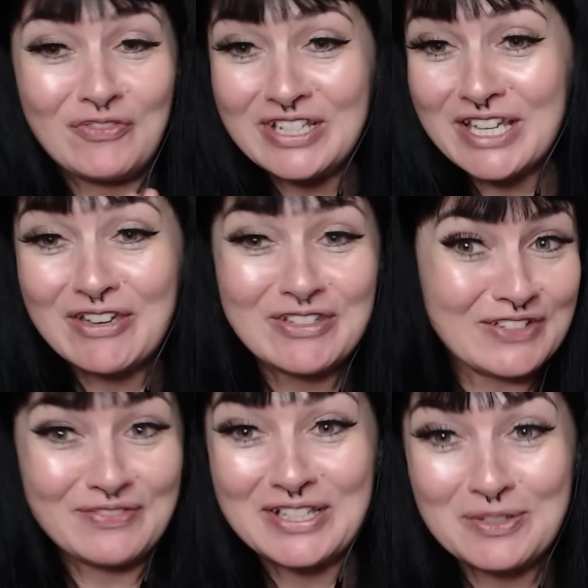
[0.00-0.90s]
videos
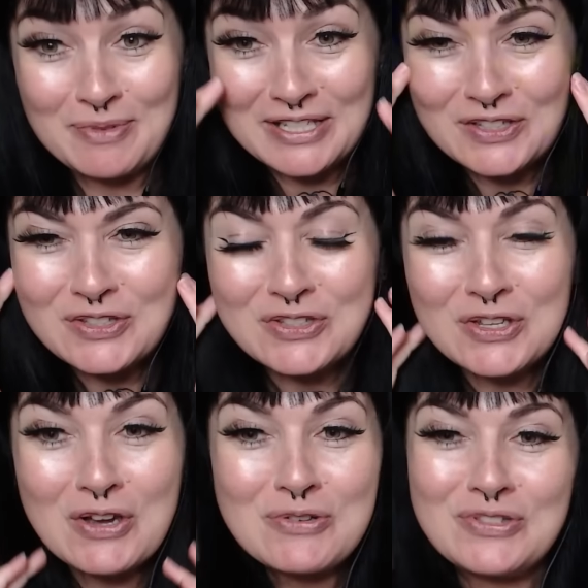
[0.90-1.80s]
and recipes
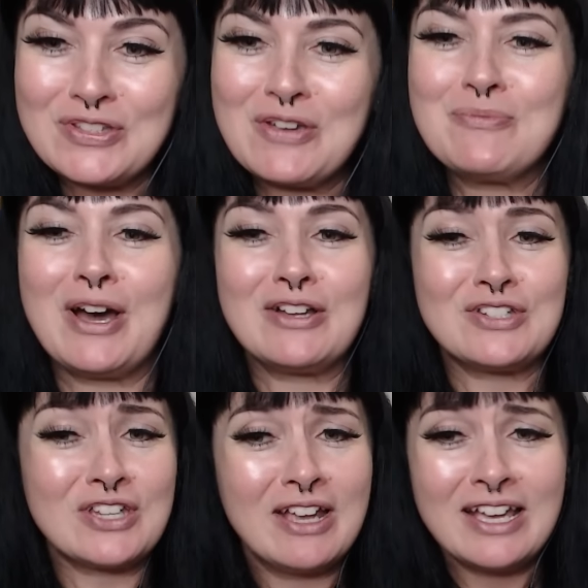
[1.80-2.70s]
so much.